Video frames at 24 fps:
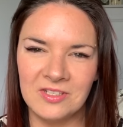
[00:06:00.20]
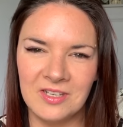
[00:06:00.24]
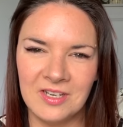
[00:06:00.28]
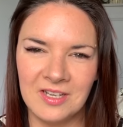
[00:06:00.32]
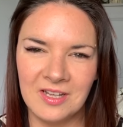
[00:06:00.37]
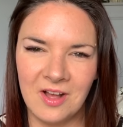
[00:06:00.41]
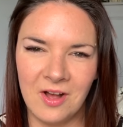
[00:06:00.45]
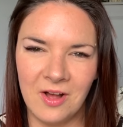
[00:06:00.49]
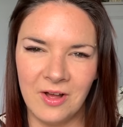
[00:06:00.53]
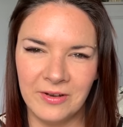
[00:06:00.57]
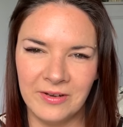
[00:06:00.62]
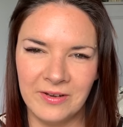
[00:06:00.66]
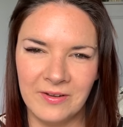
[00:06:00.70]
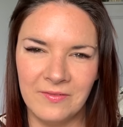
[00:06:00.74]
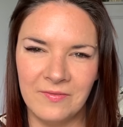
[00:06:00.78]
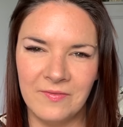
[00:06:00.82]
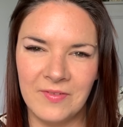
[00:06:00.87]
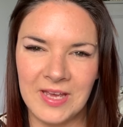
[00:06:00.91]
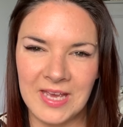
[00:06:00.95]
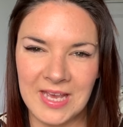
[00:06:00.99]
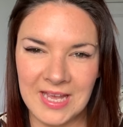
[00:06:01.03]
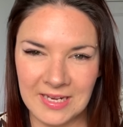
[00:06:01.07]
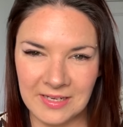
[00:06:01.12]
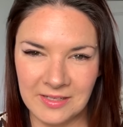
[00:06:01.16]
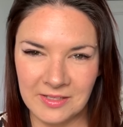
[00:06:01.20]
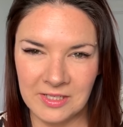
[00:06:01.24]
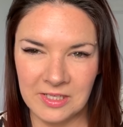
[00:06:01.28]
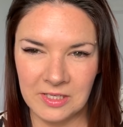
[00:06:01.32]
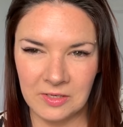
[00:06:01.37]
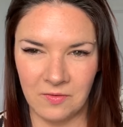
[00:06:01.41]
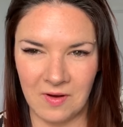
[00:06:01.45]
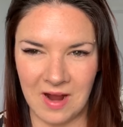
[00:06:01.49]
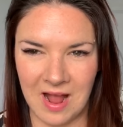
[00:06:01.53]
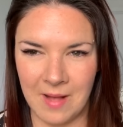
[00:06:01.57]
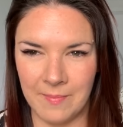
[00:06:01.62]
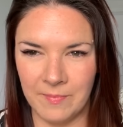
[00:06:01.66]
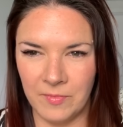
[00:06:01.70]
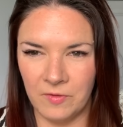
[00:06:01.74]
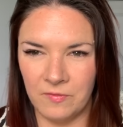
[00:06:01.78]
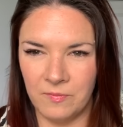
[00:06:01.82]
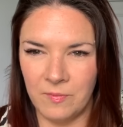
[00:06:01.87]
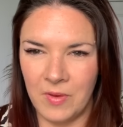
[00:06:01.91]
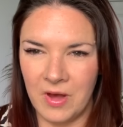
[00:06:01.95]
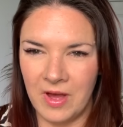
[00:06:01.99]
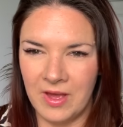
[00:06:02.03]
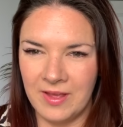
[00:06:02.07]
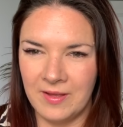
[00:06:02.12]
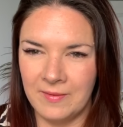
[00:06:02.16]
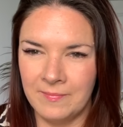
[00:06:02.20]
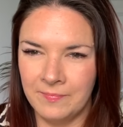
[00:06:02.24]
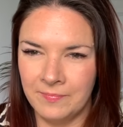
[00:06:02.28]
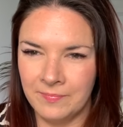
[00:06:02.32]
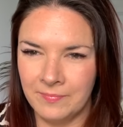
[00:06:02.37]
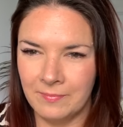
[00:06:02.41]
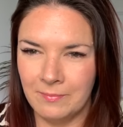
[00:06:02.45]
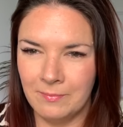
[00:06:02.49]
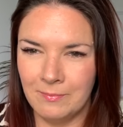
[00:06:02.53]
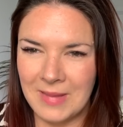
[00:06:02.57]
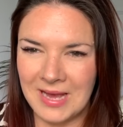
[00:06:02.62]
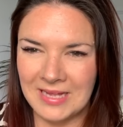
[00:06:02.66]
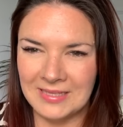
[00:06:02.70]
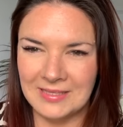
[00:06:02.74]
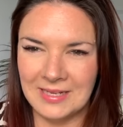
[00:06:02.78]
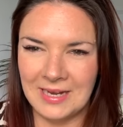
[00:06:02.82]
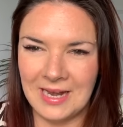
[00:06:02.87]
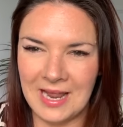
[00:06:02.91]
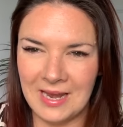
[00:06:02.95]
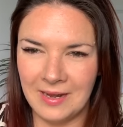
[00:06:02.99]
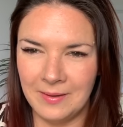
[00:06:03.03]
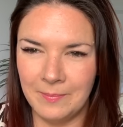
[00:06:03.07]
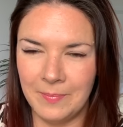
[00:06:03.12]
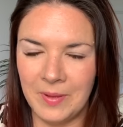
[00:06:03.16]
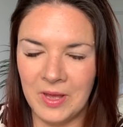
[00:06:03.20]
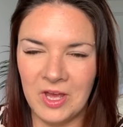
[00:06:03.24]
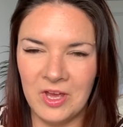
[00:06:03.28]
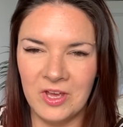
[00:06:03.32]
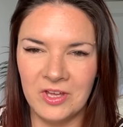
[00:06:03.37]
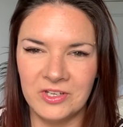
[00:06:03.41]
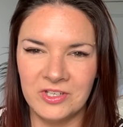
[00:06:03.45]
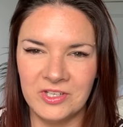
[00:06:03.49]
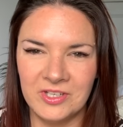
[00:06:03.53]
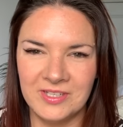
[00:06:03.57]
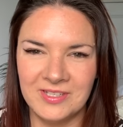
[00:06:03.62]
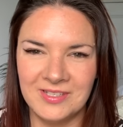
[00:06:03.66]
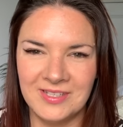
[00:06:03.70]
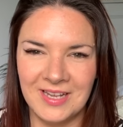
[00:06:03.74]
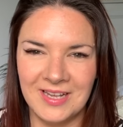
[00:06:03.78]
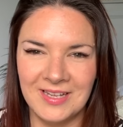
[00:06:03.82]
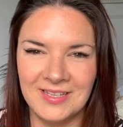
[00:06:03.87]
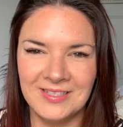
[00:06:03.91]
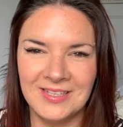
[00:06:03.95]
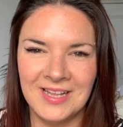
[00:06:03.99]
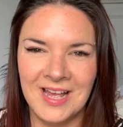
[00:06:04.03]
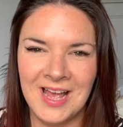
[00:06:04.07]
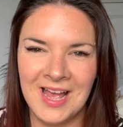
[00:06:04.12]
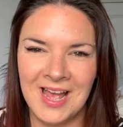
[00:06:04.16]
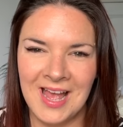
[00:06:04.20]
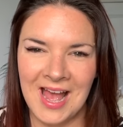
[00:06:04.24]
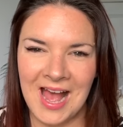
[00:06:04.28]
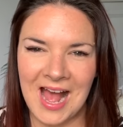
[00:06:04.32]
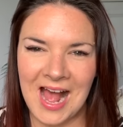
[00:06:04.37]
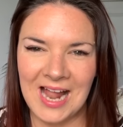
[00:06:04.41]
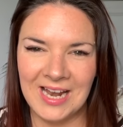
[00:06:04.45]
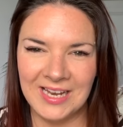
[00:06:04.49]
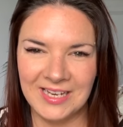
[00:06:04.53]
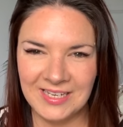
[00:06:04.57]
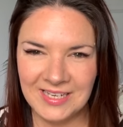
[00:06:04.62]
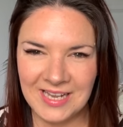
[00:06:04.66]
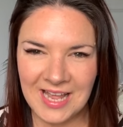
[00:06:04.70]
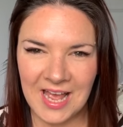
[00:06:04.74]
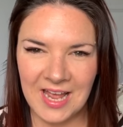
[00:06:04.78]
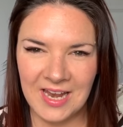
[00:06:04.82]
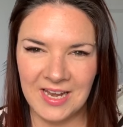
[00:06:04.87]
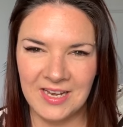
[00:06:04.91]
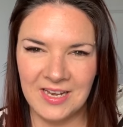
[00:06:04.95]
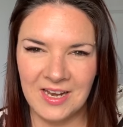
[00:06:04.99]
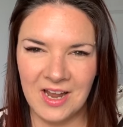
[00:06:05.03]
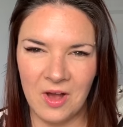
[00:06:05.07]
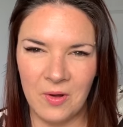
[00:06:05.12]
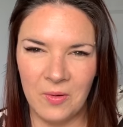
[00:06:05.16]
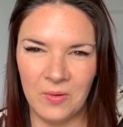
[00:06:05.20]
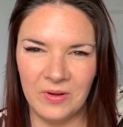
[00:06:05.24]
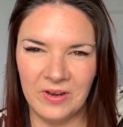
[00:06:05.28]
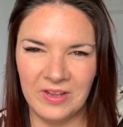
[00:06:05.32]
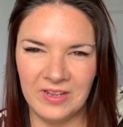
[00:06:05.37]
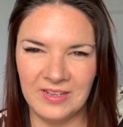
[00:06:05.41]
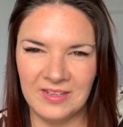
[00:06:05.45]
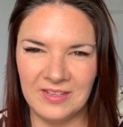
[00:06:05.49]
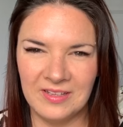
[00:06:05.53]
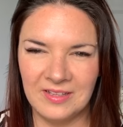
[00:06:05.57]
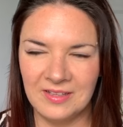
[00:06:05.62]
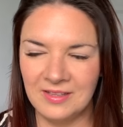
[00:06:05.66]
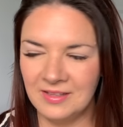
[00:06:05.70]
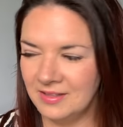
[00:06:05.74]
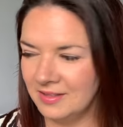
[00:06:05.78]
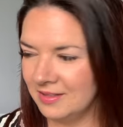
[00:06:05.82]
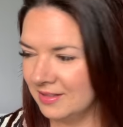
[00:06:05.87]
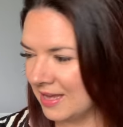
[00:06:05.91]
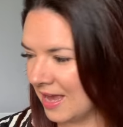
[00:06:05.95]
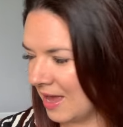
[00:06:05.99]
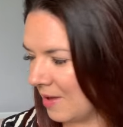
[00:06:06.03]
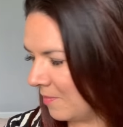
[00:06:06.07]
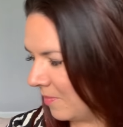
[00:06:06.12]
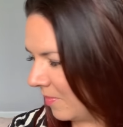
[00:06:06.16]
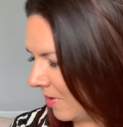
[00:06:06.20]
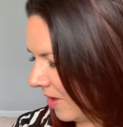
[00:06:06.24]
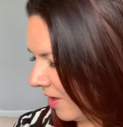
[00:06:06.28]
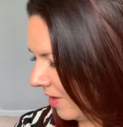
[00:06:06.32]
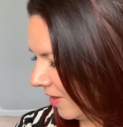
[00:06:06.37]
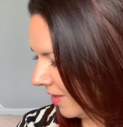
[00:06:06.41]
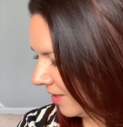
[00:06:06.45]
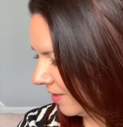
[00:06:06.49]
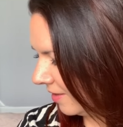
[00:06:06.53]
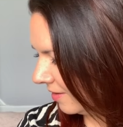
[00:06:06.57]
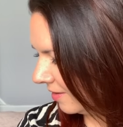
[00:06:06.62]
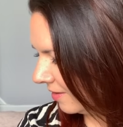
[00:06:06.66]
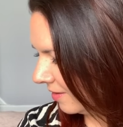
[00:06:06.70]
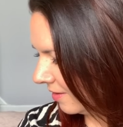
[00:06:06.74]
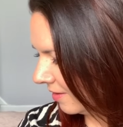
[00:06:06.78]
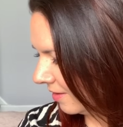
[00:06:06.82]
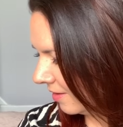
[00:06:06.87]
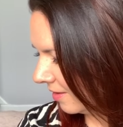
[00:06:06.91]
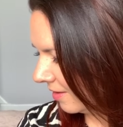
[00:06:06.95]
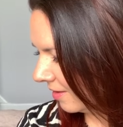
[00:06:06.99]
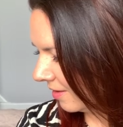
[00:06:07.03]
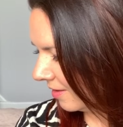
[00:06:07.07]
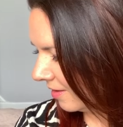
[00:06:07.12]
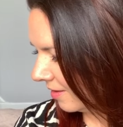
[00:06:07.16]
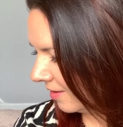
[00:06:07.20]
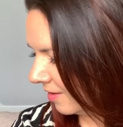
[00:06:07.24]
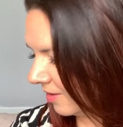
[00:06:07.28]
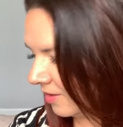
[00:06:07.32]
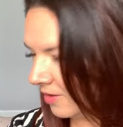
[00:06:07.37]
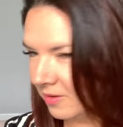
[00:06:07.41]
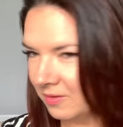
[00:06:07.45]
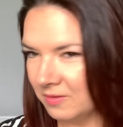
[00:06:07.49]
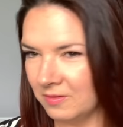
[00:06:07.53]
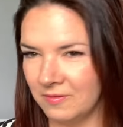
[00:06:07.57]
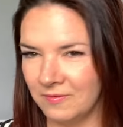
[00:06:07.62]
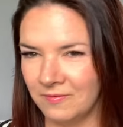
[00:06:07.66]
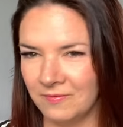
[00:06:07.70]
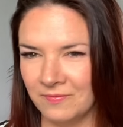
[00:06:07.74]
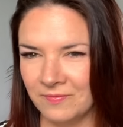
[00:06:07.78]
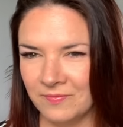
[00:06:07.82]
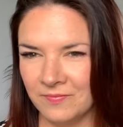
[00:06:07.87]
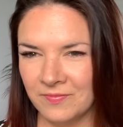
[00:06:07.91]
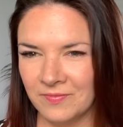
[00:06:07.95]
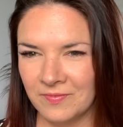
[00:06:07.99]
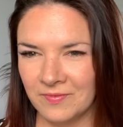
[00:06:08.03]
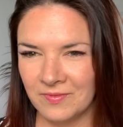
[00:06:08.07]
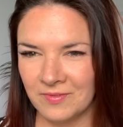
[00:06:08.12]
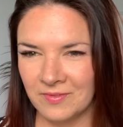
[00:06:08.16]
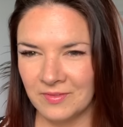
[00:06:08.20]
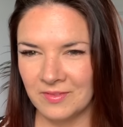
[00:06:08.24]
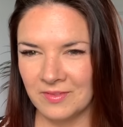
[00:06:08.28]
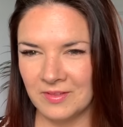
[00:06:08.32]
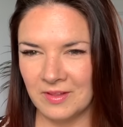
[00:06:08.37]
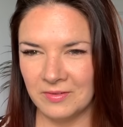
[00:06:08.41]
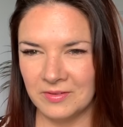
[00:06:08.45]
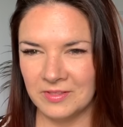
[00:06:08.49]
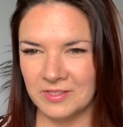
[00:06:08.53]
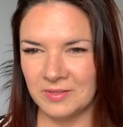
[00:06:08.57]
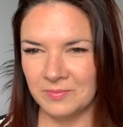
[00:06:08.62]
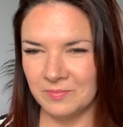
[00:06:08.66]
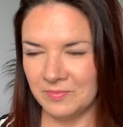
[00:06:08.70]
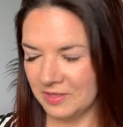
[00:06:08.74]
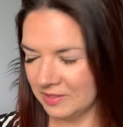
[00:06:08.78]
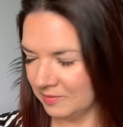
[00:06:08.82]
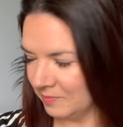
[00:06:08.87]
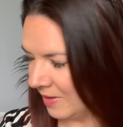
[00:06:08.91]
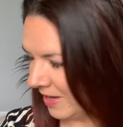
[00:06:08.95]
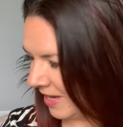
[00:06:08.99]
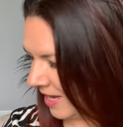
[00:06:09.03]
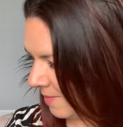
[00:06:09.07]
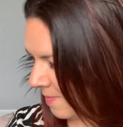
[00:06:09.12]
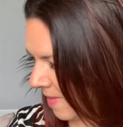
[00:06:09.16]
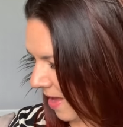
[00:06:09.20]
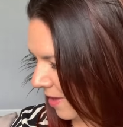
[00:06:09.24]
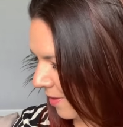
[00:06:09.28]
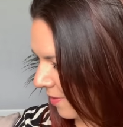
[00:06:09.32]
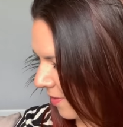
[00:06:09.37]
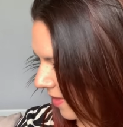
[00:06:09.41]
in the garden for Instagram of my Matalan purchases, and then I want to get my... Oh, that's my eBay